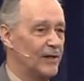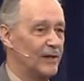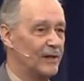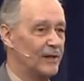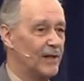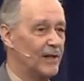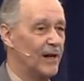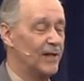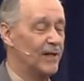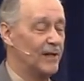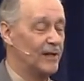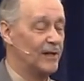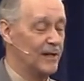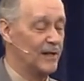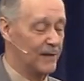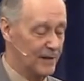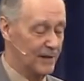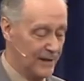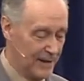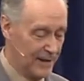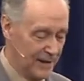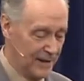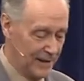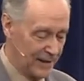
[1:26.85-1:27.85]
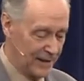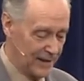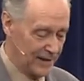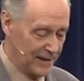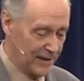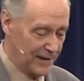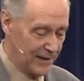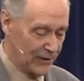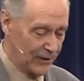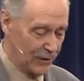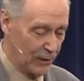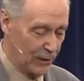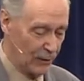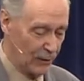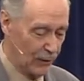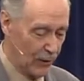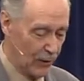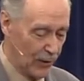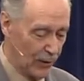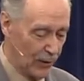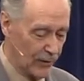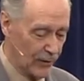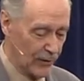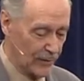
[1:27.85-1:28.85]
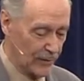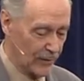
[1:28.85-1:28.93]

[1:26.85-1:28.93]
the, and, the, and so forth.